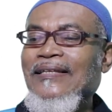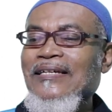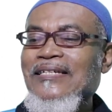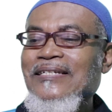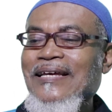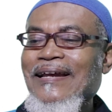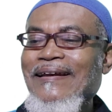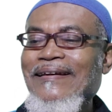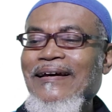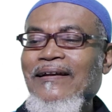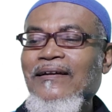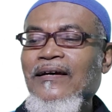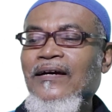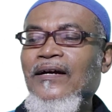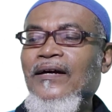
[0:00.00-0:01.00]
the
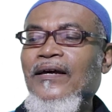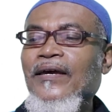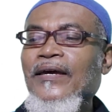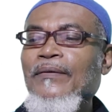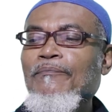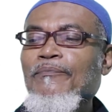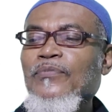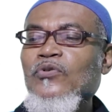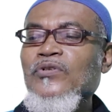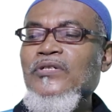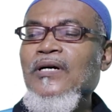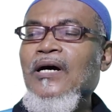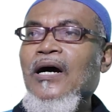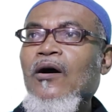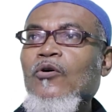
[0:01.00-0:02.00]
standard
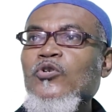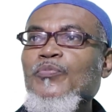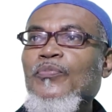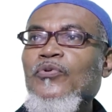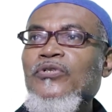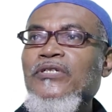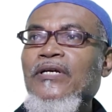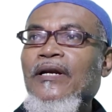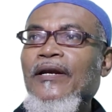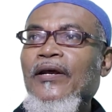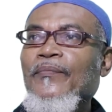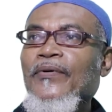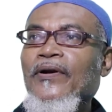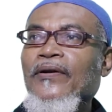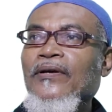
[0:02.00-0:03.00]
input-output
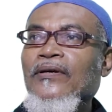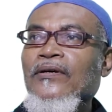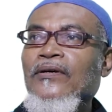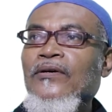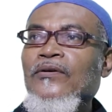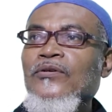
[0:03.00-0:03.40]
library.